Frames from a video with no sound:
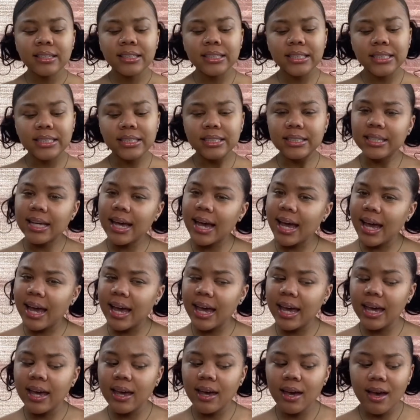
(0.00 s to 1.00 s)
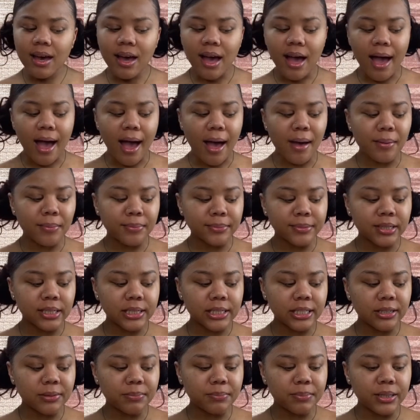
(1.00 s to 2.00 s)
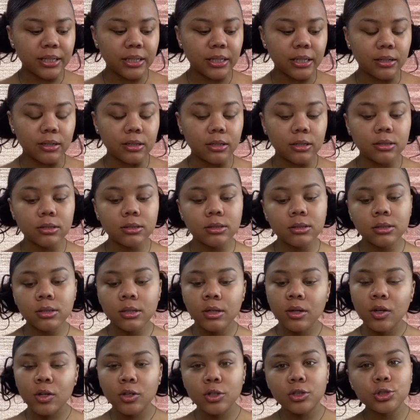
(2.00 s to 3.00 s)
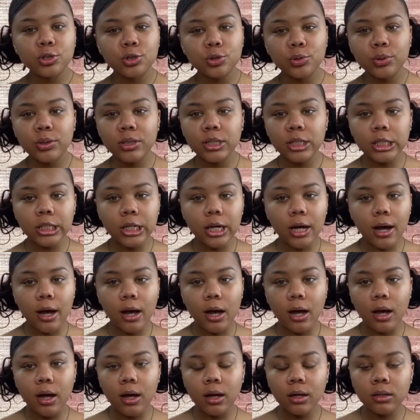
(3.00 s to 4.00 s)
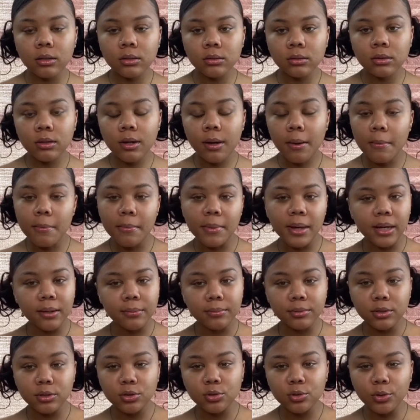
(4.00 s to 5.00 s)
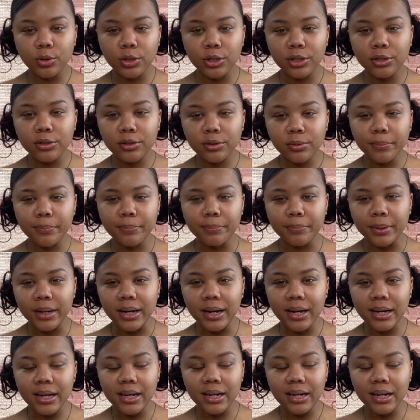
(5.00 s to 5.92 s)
Today I'm gonna be doing a makeup tutorial, but